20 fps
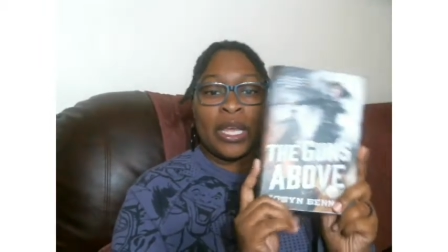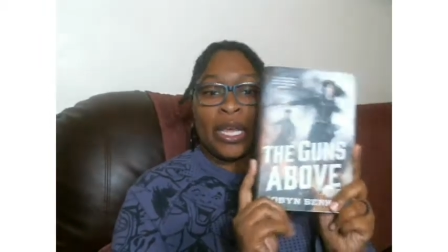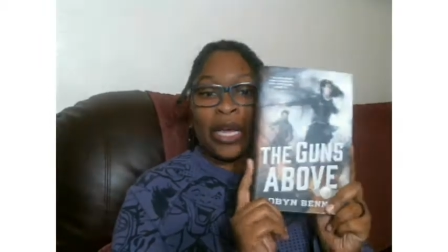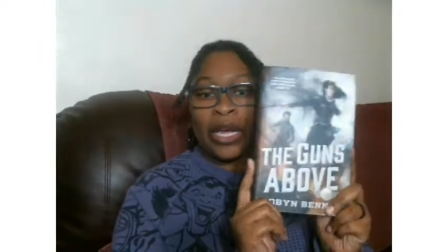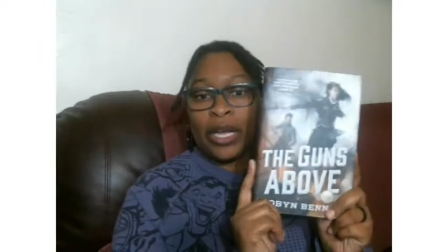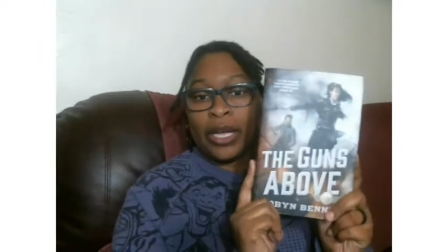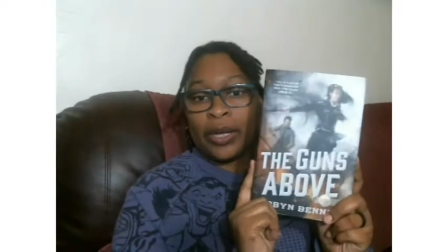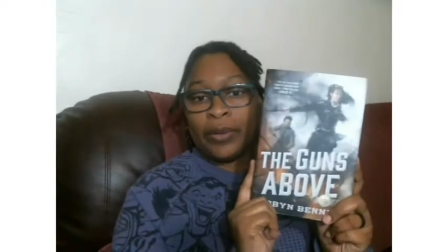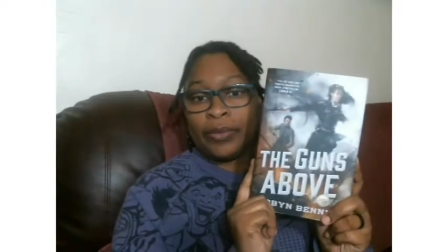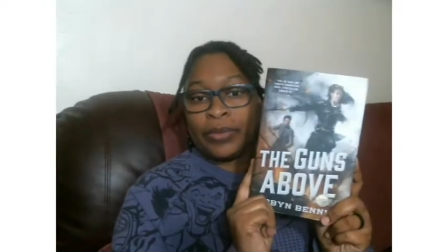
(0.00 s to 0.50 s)

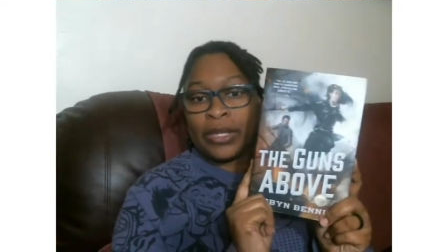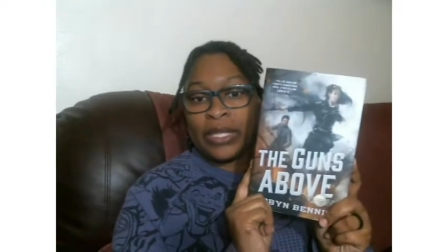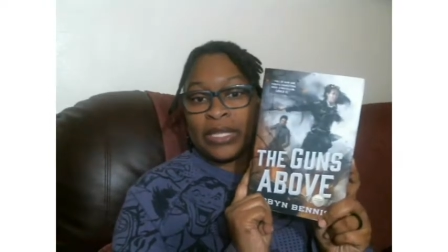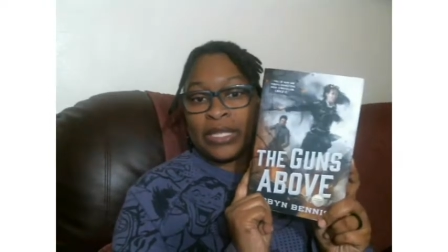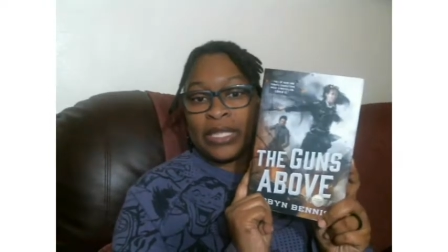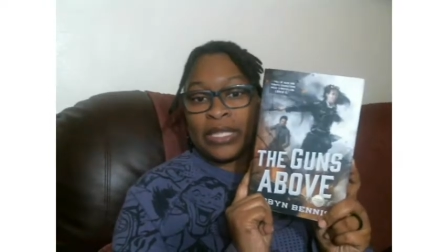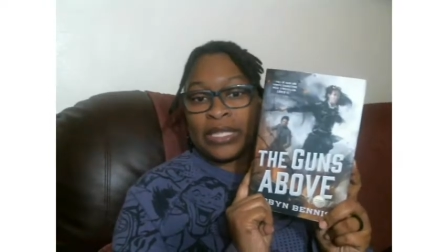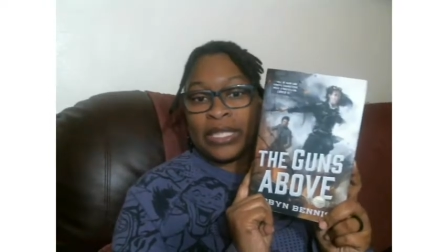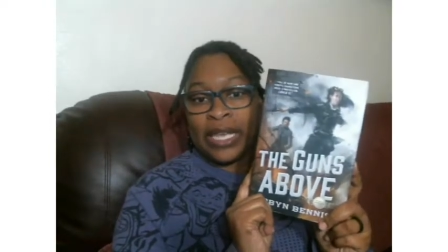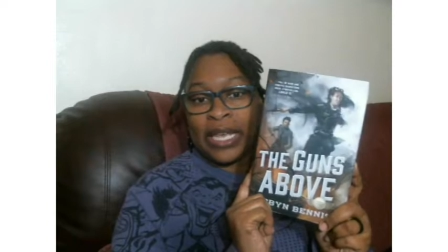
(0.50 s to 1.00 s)
Um,
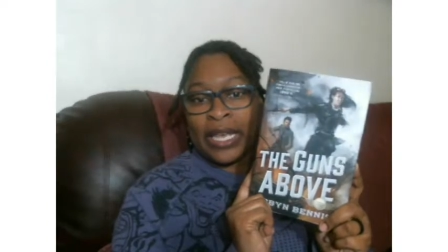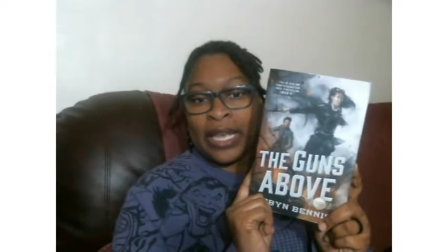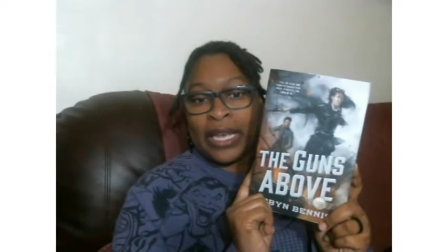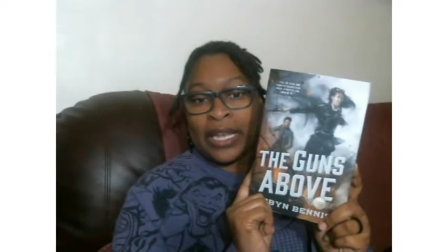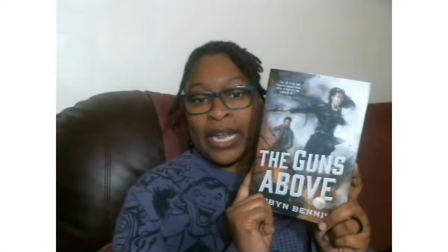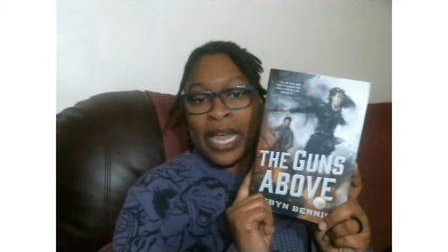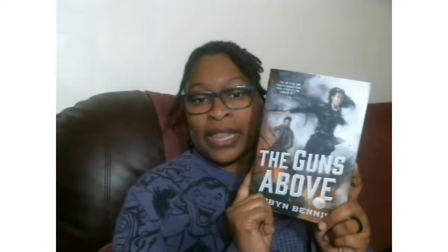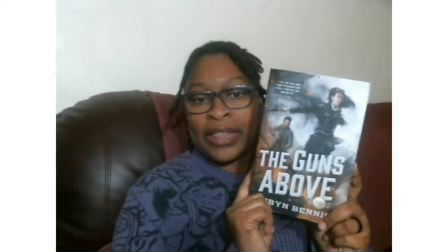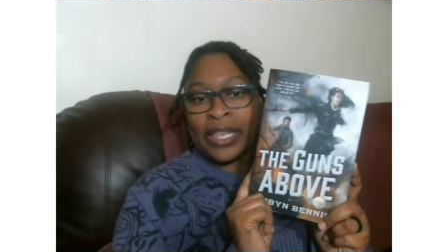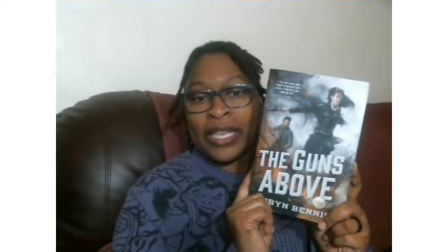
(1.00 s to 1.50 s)
this is
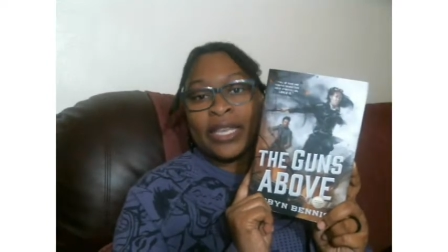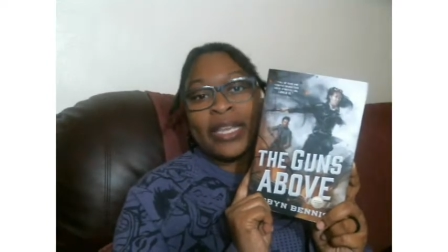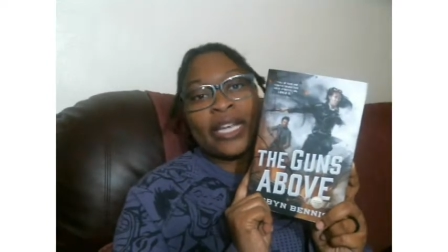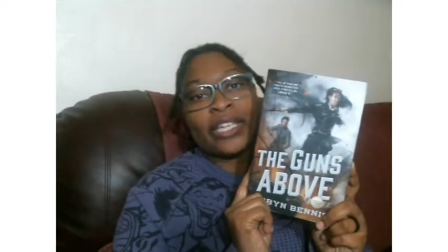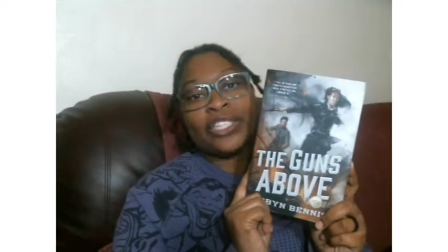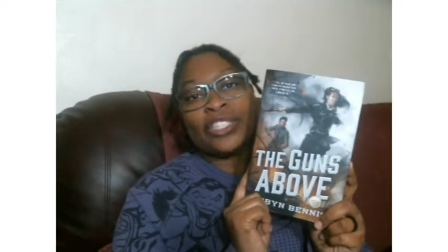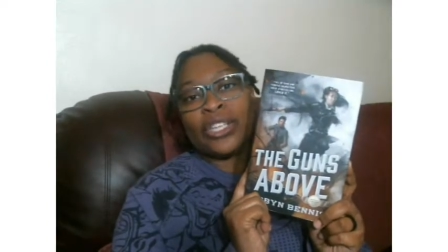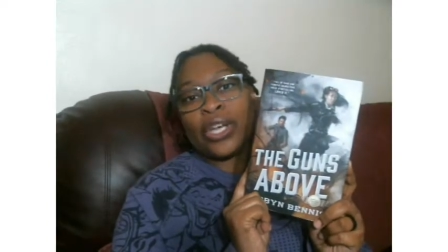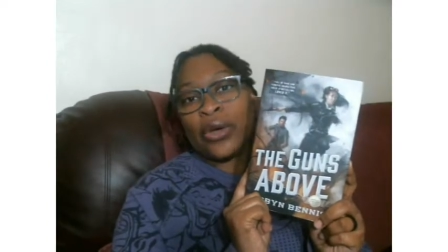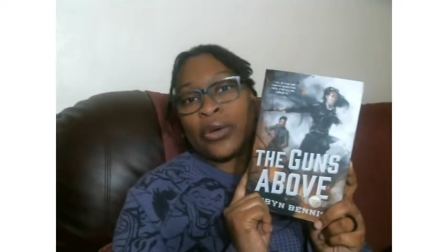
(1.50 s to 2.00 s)
it. I think I
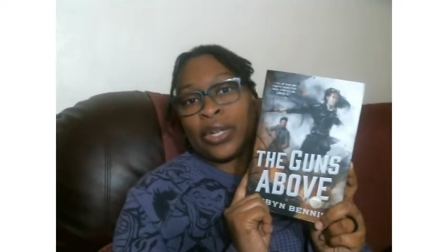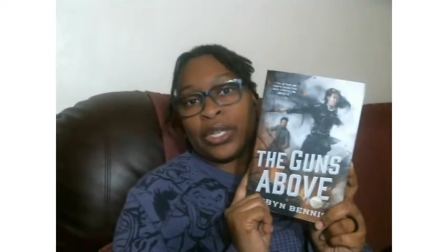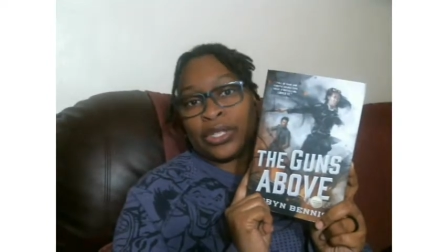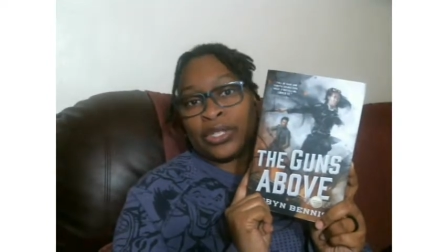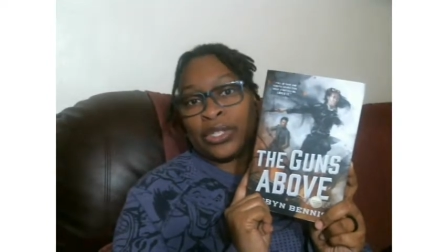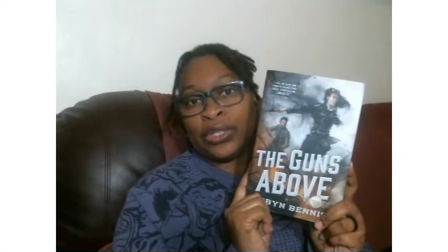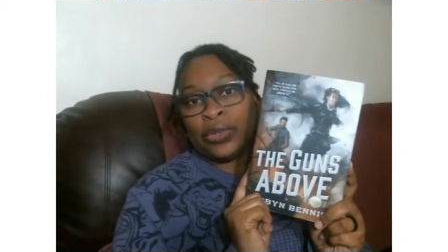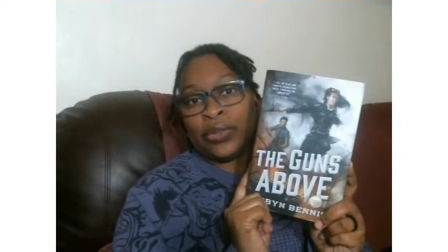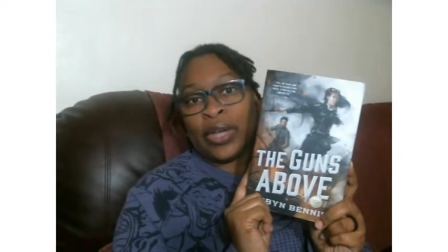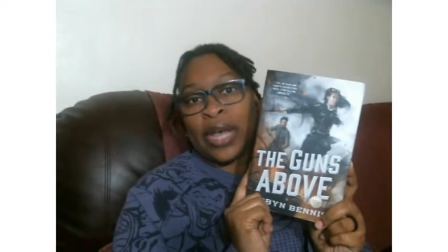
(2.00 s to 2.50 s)
showed it
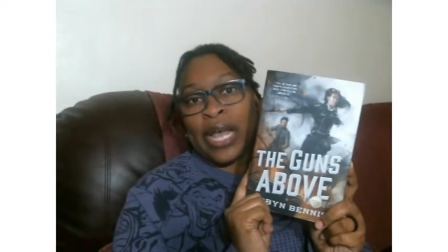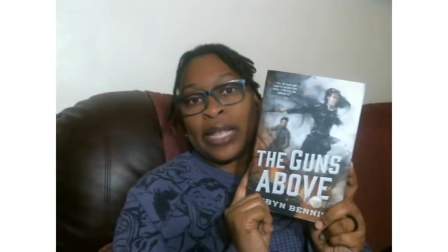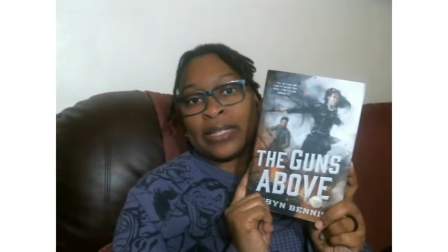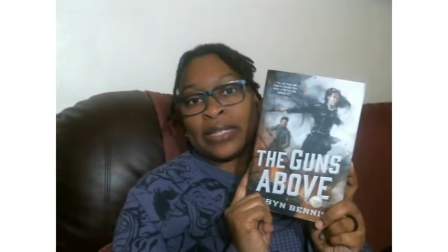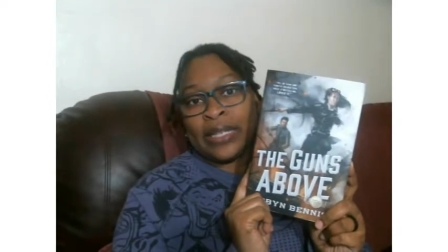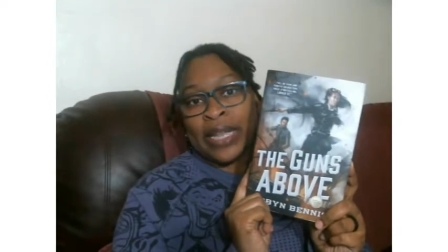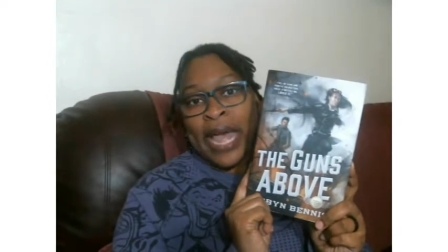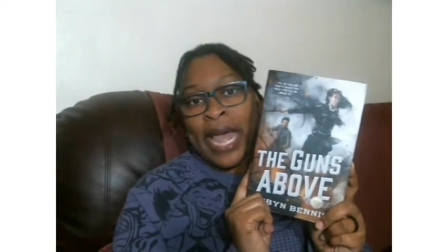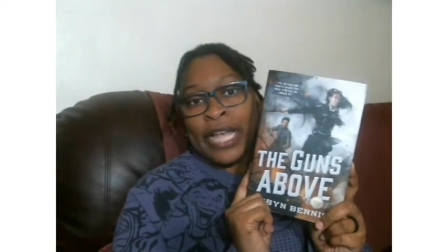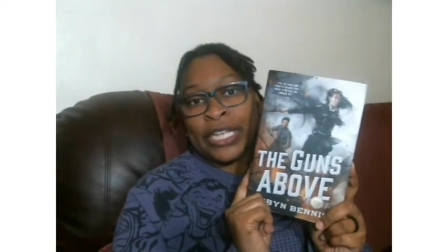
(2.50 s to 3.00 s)
to you
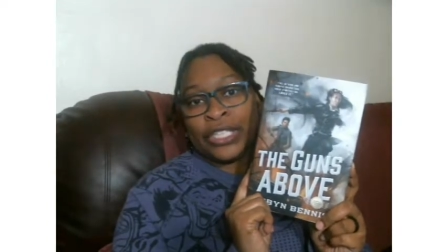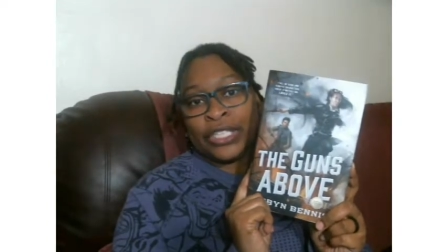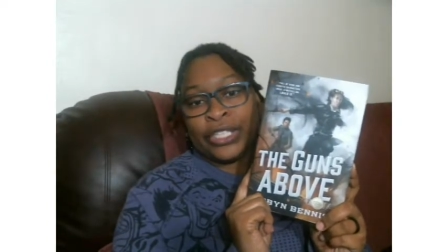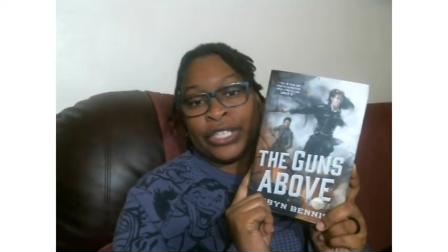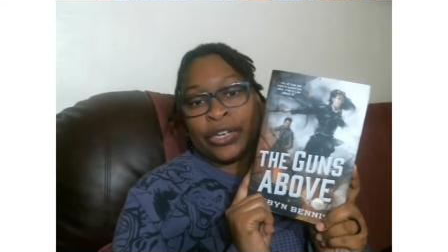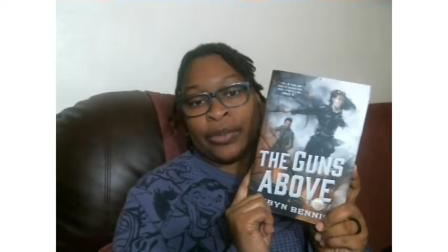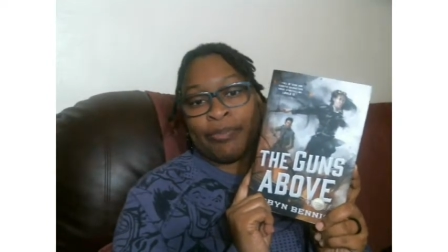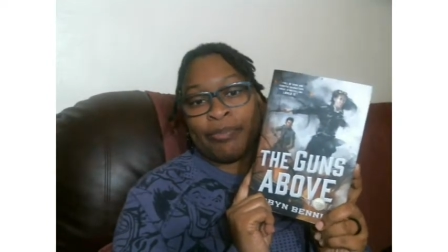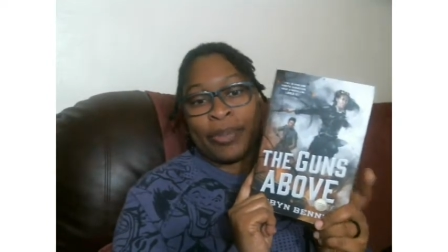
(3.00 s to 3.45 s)
guys last year,